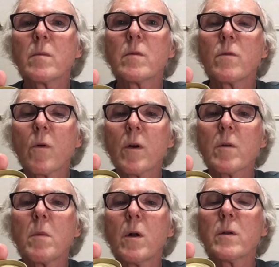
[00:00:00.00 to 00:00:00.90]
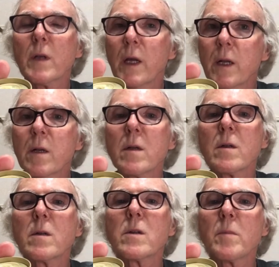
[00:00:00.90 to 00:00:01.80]
foreign malt and
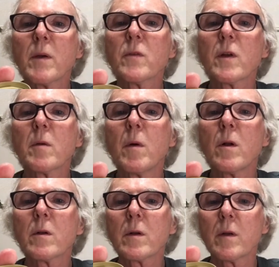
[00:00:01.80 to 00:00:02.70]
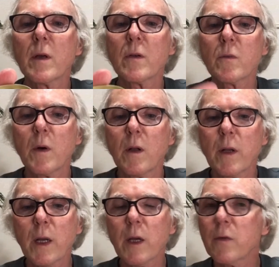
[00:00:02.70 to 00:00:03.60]
domestic malt as well. And
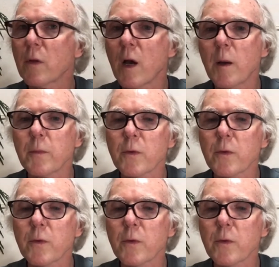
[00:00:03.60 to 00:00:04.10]
I guess the hops are